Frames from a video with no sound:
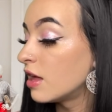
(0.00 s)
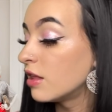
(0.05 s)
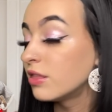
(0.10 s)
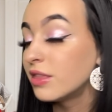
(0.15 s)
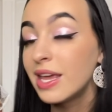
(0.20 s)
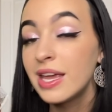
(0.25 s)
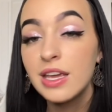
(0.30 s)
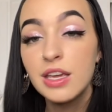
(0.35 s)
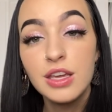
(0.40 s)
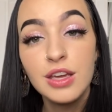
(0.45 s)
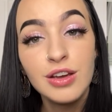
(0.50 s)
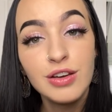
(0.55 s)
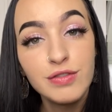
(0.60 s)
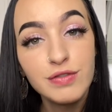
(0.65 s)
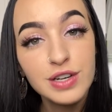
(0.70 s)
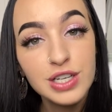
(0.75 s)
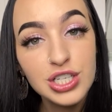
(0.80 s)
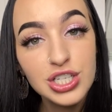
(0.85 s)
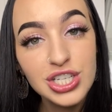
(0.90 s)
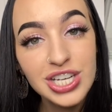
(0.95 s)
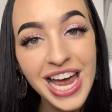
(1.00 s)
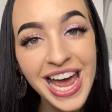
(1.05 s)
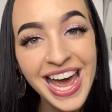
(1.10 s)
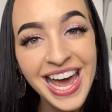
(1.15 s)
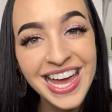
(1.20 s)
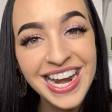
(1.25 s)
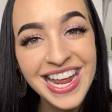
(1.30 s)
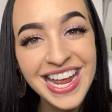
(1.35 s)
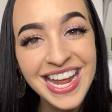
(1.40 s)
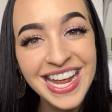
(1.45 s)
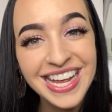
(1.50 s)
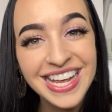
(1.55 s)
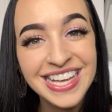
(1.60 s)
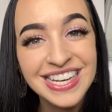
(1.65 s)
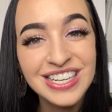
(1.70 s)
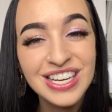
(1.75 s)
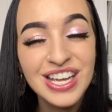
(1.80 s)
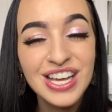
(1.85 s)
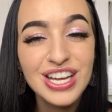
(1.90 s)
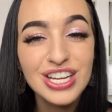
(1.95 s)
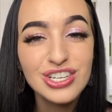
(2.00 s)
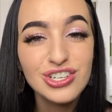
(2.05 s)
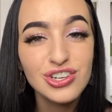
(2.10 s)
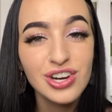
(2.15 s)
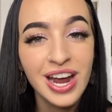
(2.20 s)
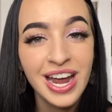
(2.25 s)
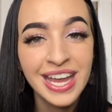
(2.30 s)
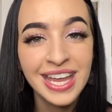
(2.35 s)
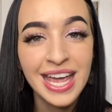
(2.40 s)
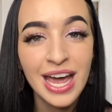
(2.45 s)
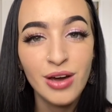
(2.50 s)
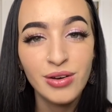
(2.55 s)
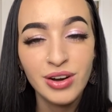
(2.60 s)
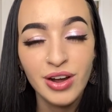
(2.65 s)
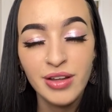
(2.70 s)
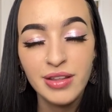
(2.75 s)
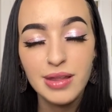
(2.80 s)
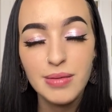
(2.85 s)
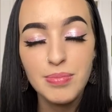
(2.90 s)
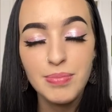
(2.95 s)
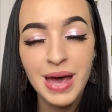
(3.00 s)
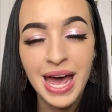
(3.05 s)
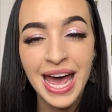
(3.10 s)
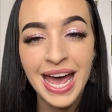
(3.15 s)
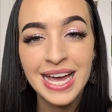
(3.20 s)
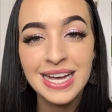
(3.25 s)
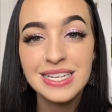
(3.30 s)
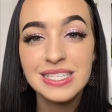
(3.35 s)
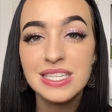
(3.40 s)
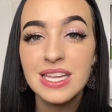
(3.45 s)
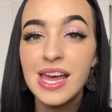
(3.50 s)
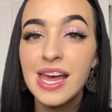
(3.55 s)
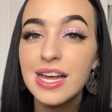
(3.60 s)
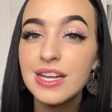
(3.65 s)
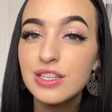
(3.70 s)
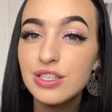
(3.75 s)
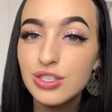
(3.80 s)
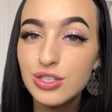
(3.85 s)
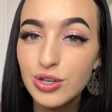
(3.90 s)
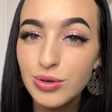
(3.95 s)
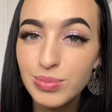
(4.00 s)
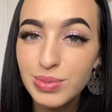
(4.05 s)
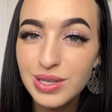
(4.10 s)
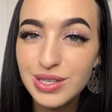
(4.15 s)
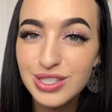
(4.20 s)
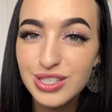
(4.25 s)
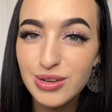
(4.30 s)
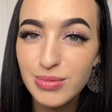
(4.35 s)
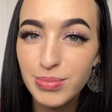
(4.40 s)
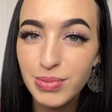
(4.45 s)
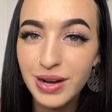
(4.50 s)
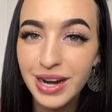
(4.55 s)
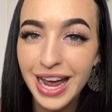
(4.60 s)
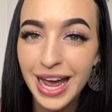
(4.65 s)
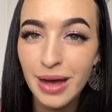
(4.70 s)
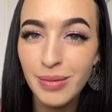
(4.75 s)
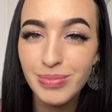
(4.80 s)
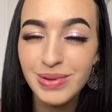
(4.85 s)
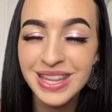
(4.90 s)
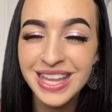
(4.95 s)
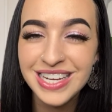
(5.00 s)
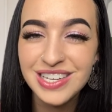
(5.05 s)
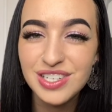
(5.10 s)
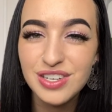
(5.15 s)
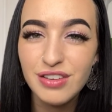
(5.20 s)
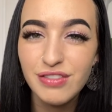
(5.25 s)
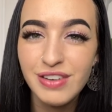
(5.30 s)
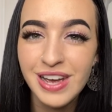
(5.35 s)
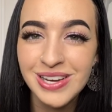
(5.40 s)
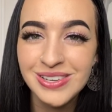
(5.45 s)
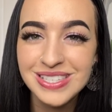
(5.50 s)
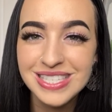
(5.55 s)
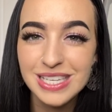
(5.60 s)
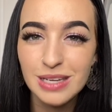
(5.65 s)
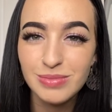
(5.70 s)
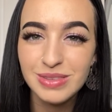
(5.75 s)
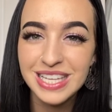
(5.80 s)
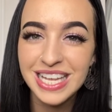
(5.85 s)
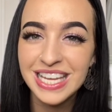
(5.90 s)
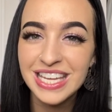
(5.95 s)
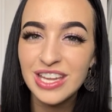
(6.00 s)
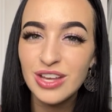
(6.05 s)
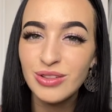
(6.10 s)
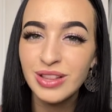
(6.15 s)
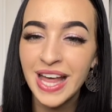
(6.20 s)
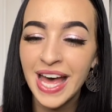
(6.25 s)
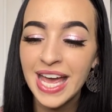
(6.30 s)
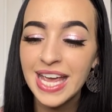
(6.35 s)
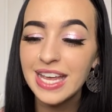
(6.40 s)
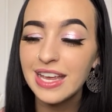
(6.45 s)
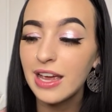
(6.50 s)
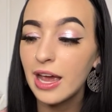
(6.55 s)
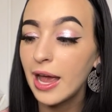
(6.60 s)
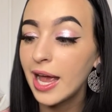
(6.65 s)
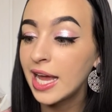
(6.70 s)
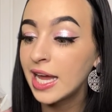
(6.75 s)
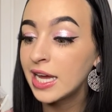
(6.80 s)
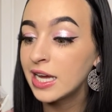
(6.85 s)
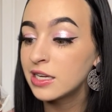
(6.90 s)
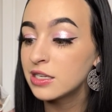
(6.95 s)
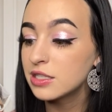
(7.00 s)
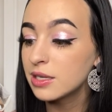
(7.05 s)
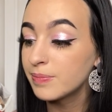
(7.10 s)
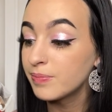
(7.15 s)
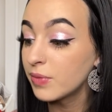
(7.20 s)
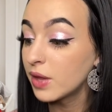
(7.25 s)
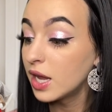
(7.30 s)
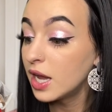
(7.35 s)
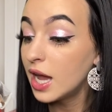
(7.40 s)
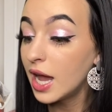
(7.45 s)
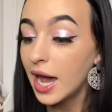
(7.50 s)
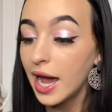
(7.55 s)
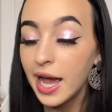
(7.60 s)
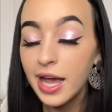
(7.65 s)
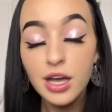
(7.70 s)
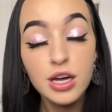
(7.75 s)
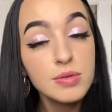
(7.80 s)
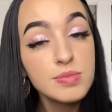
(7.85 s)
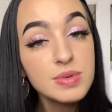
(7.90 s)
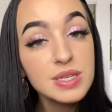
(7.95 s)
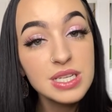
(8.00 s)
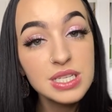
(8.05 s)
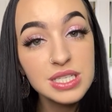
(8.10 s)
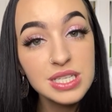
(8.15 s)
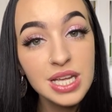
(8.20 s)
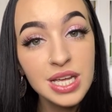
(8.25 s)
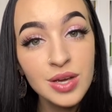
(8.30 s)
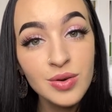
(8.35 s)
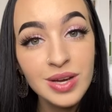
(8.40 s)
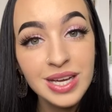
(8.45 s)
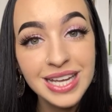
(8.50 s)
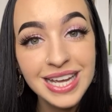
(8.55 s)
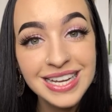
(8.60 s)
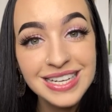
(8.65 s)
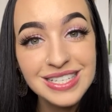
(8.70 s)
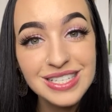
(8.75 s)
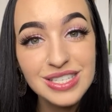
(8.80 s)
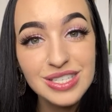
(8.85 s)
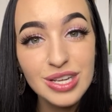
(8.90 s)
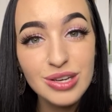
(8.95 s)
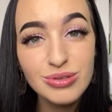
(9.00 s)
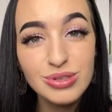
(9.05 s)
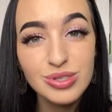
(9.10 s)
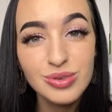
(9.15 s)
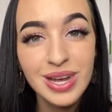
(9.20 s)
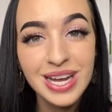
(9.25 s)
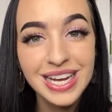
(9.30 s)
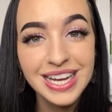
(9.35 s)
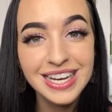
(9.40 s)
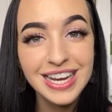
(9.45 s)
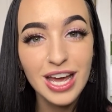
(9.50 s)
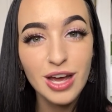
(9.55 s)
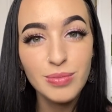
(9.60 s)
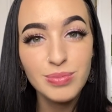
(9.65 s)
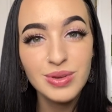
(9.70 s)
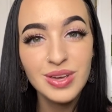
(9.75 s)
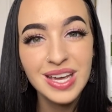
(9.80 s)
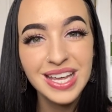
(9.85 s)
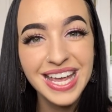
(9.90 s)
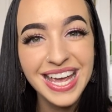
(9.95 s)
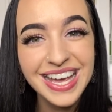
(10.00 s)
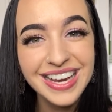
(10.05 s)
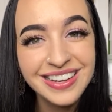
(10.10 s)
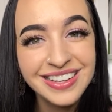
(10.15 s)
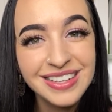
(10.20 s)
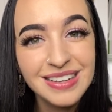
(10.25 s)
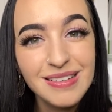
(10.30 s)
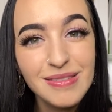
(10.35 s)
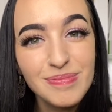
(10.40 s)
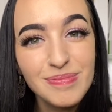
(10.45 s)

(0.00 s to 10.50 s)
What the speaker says: Thank you for chatting and trying out all the bags. Super, super happy that you found something you like. And I hope to see you again soon so I can help you again.